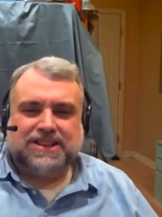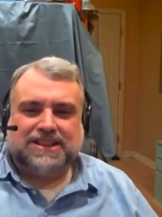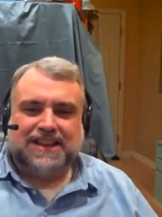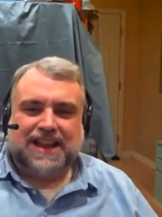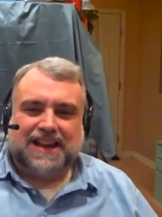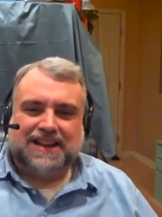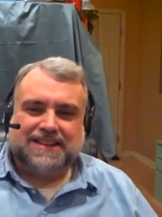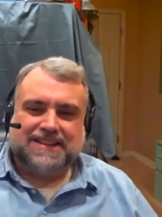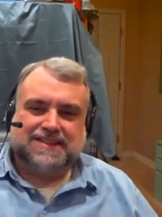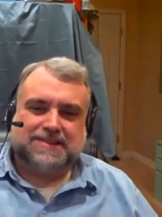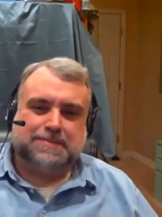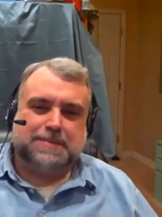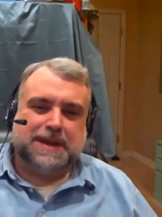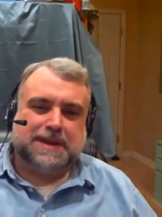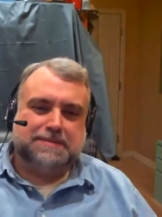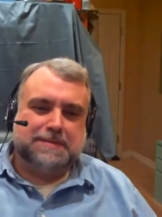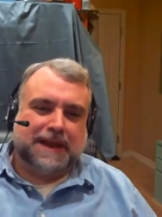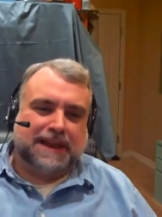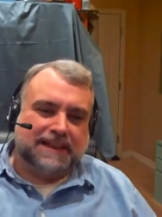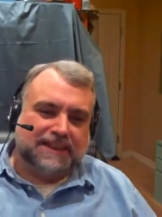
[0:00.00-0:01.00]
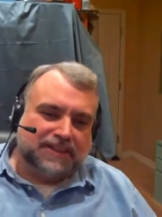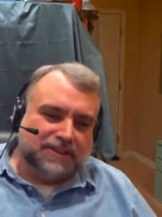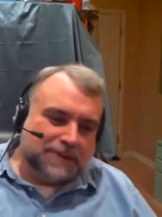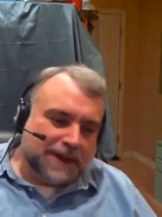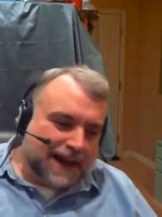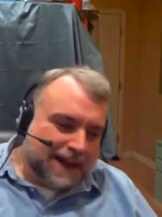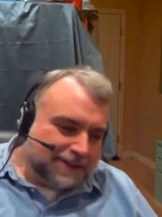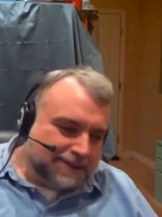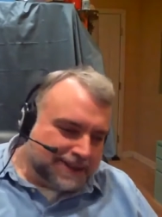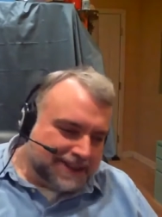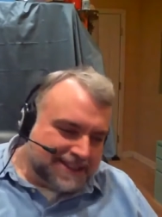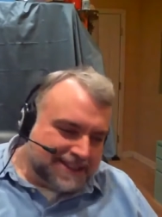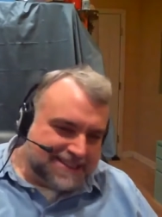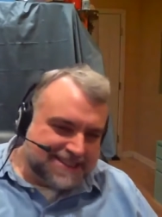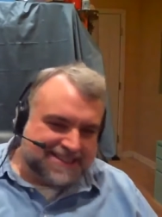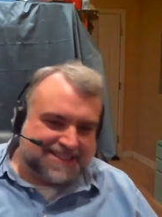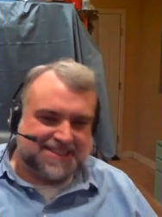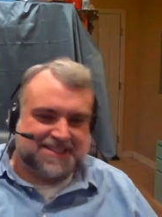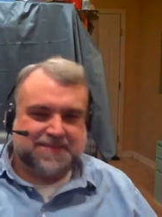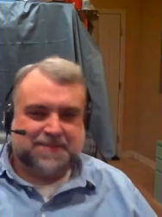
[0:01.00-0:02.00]
a lot of this made my luau
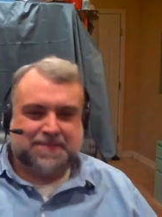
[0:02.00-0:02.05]
list.